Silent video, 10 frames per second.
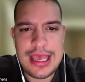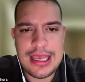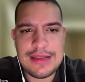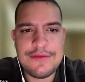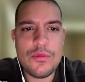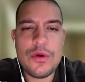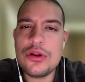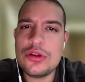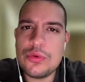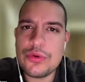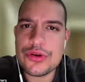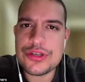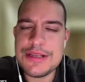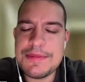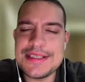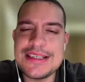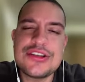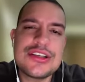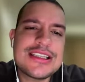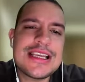And if you want to lower your
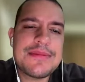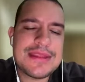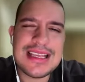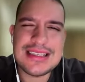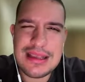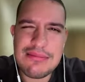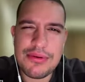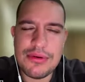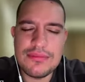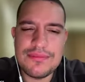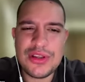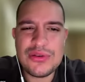CPC, just keep things simple.